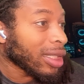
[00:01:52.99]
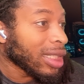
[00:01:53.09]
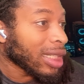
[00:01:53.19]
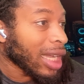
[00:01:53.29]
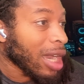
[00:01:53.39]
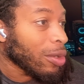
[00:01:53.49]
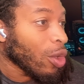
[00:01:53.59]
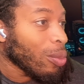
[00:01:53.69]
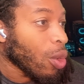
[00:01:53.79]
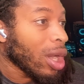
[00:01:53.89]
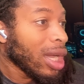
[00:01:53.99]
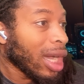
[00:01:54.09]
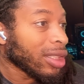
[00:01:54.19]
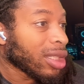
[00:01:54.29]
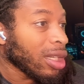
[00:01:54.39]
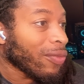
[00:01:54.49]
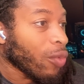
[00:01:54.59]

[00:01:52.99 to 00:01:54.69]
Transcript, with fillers: in the game no more until it